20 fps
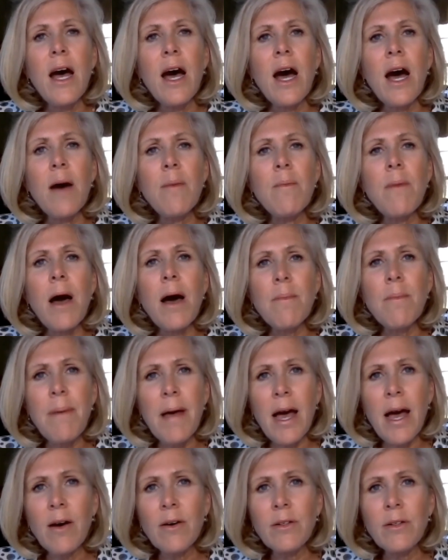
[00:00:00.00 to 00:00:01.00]

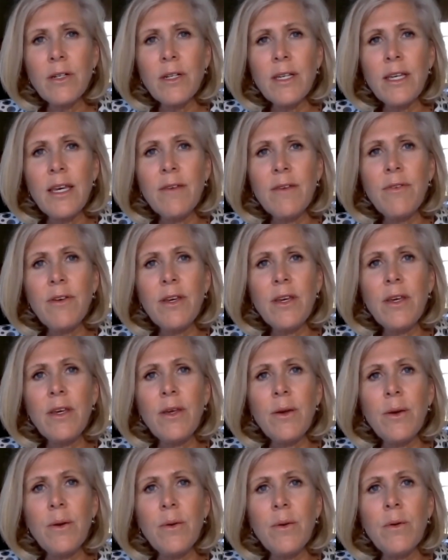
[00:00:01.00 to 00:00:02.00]
about giving
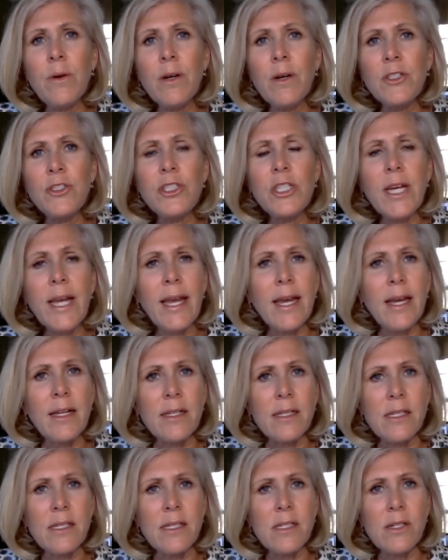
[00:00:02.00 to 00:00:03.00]
you a
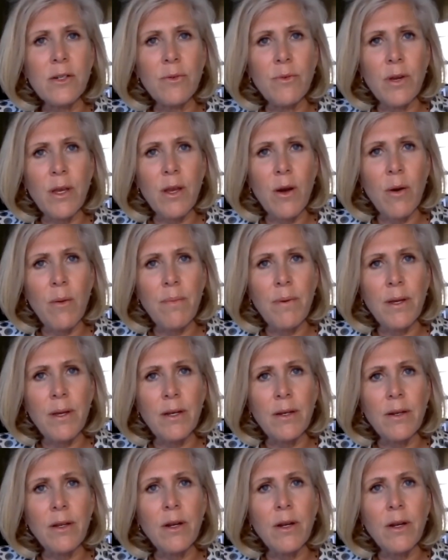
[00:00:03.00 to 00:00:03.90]
chance to reopen.